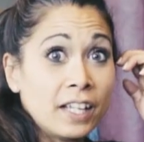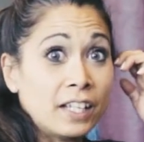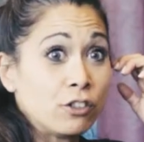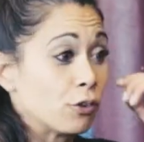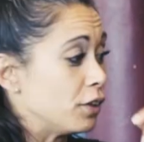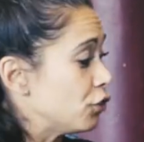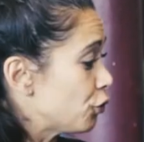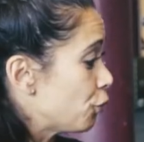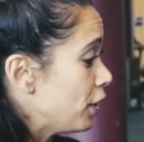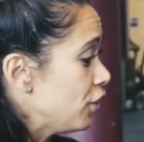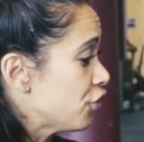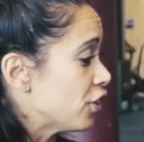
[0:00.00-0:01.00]
in your
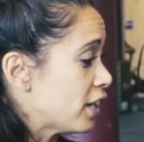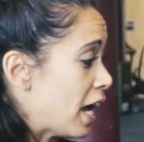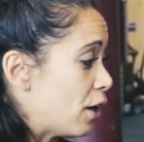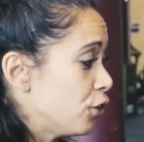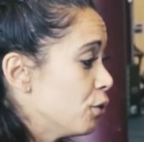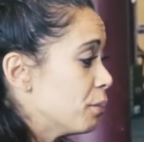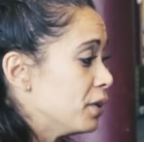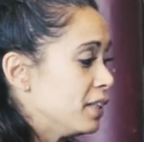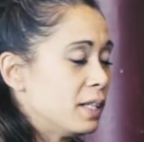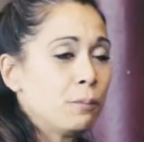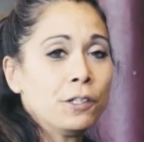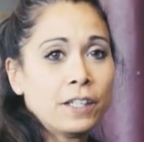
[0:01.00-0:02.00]
integration, how you
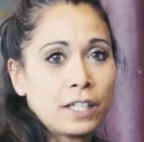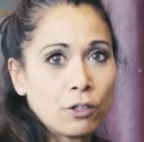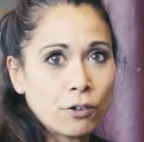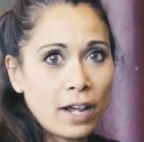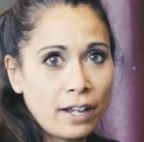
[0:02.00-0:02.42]
manipulate your